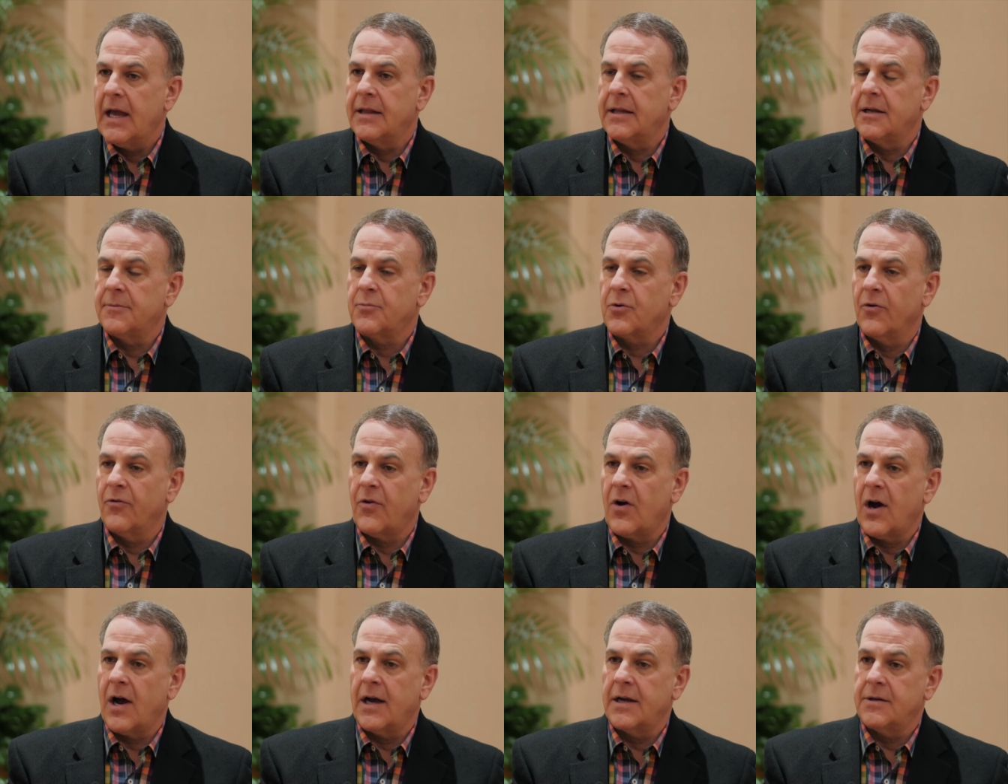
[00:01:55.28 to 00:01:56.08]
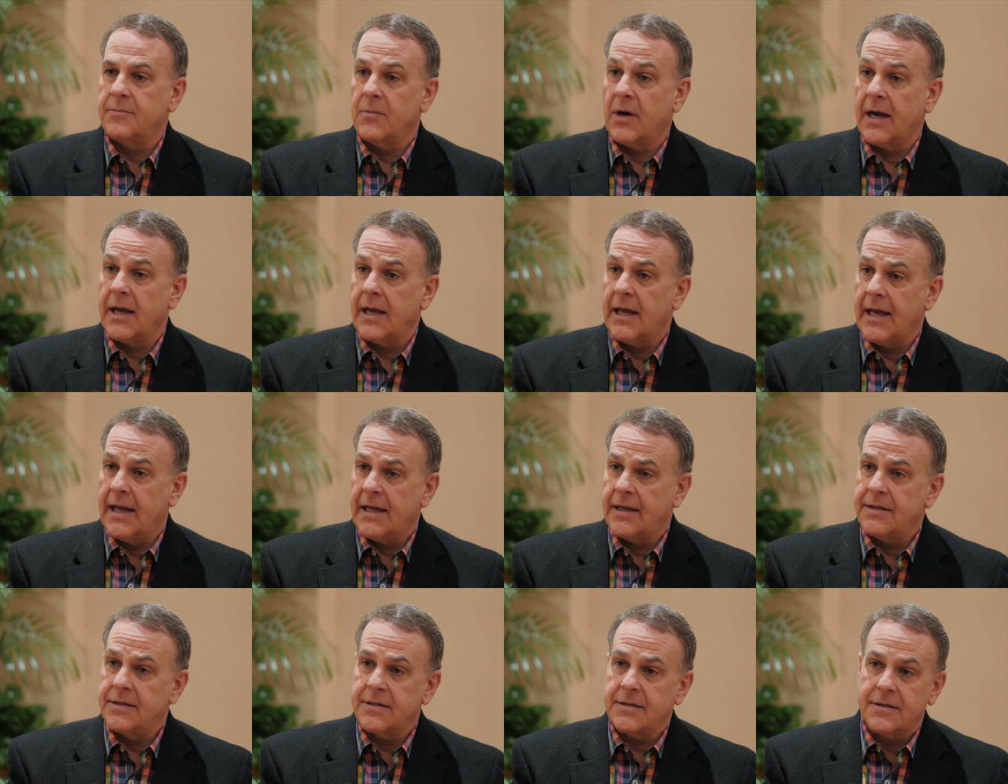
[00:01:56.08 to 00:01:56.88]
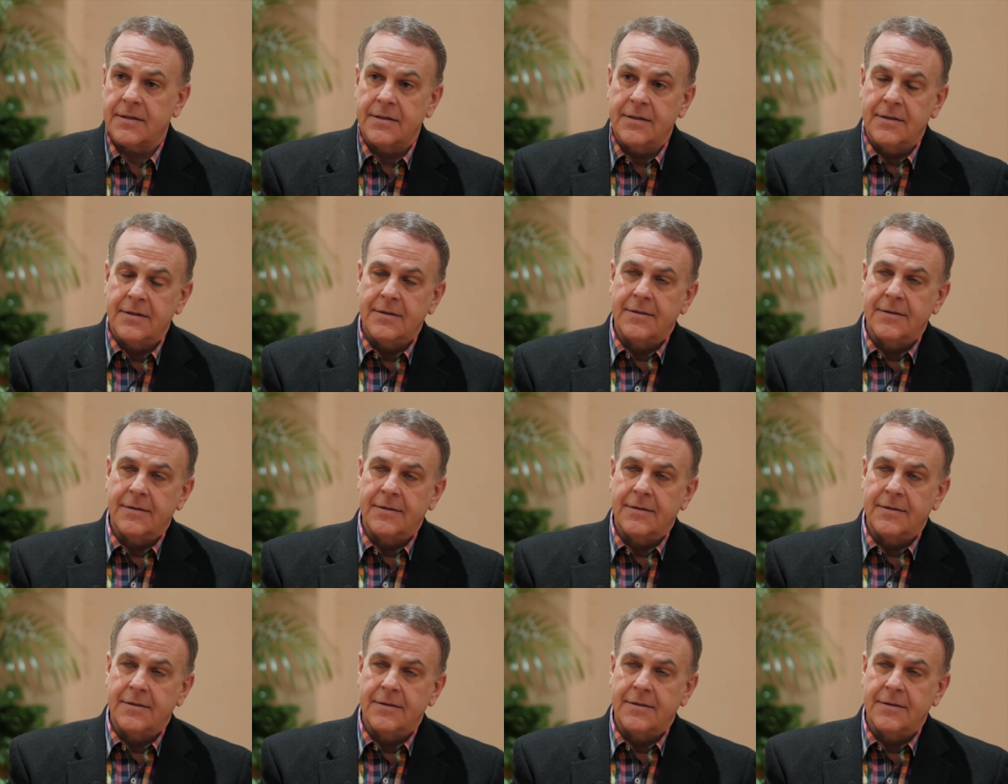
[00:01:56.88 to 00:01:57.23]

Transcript: and then provide my end